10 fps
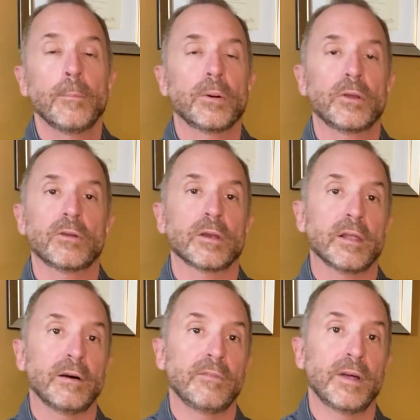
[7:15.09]
But are you going to
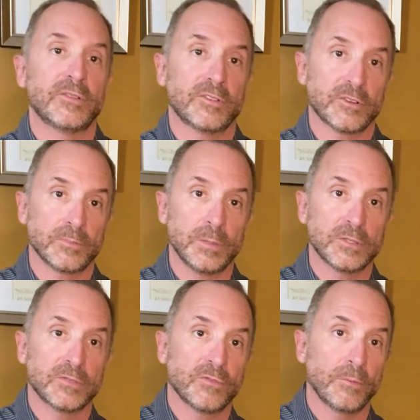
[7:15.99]
love that 6
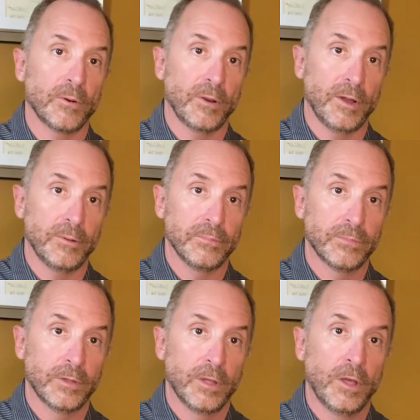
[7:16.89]
months from now?
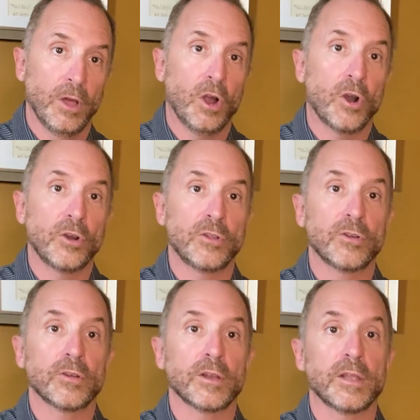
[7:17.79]
Or are you
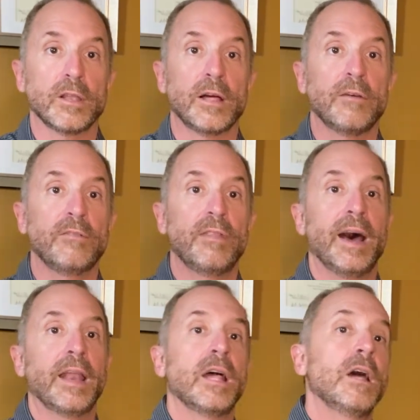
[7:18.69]
going to love
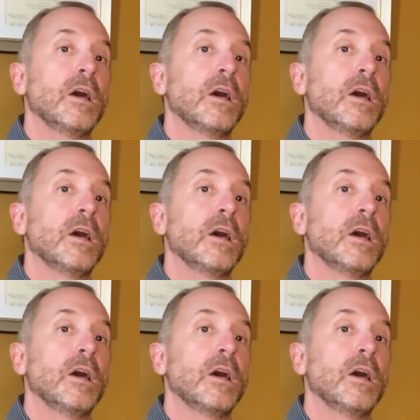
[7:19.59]
that